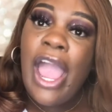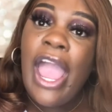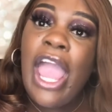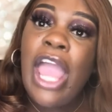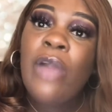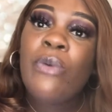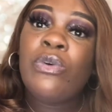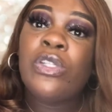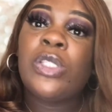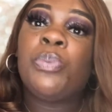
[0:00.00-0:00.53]

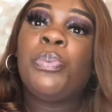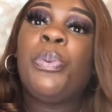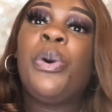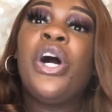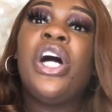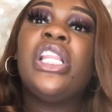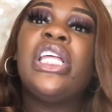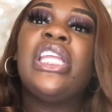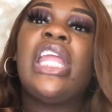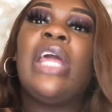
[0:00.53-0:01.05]
and was
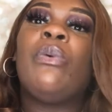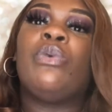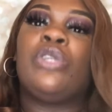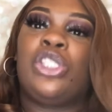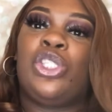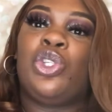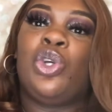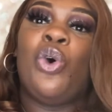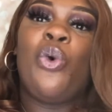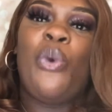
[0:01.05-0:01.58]
pulling it
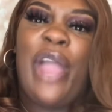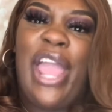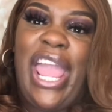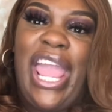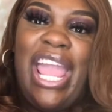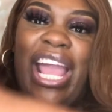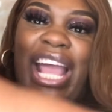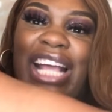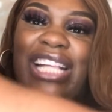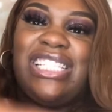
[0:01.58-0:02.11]
with two
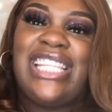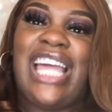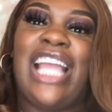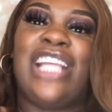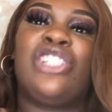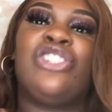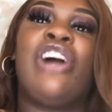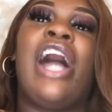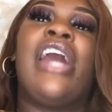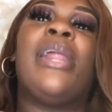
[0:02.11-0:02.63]
hands,
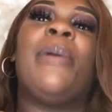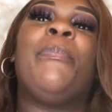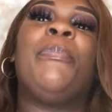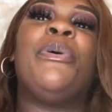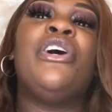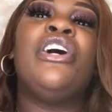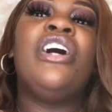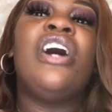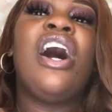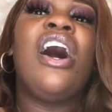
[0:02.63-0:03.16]
like trying to
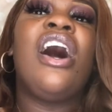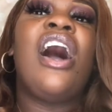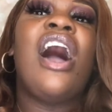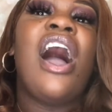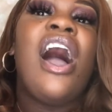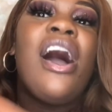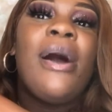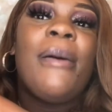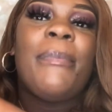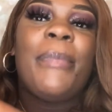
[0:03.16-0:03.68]
pull her
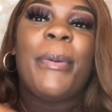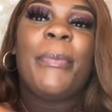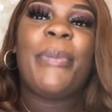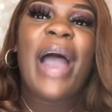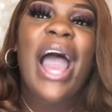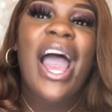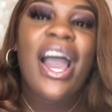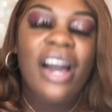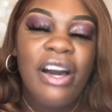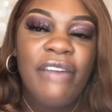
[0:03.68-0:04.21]
up
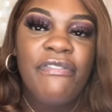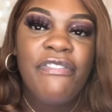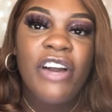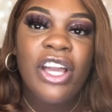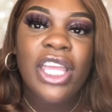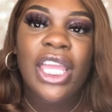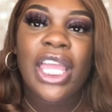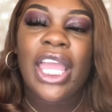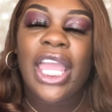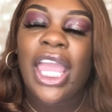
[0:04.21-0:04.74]
by her
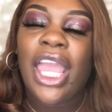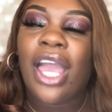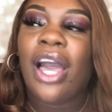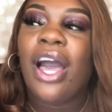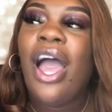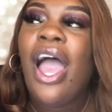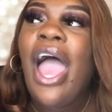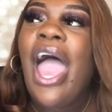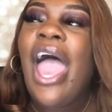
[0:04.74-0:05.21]
fucking hair.